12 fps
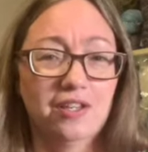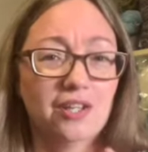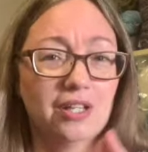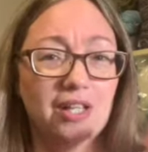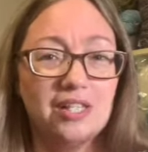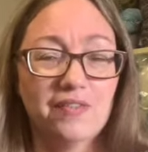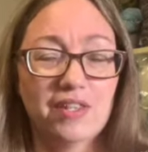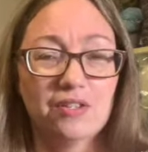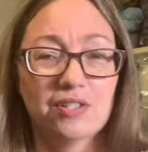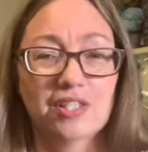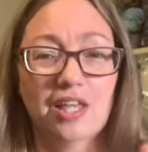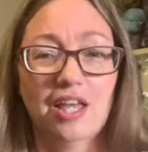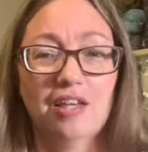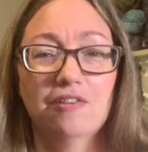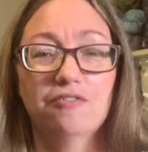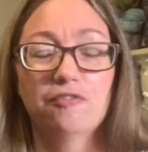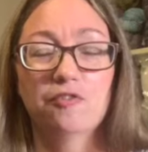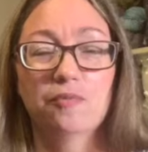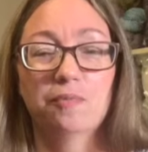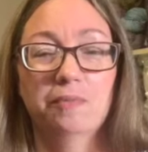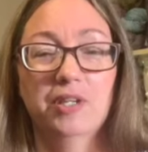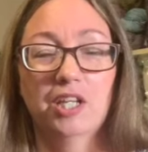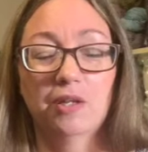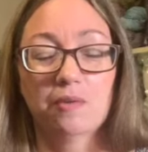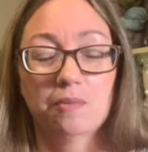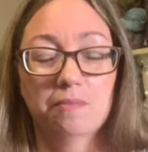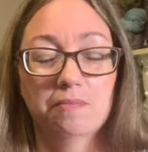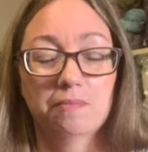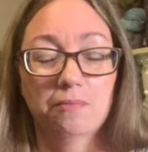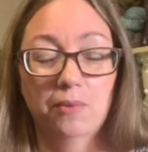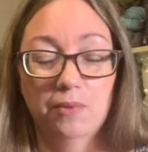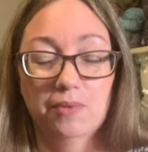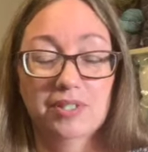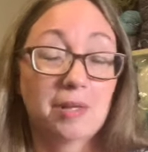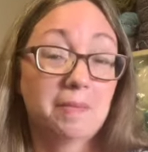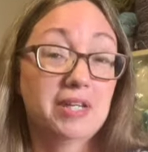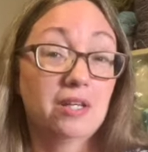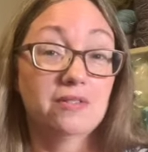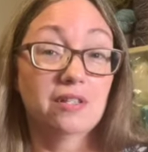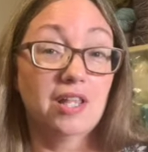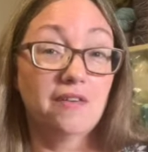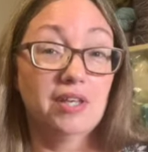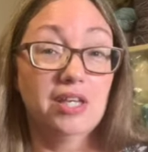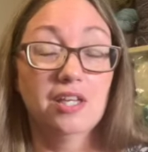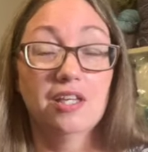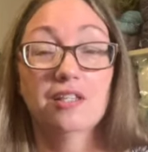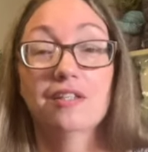You got lots of other stuff, you know, somebody else will love it.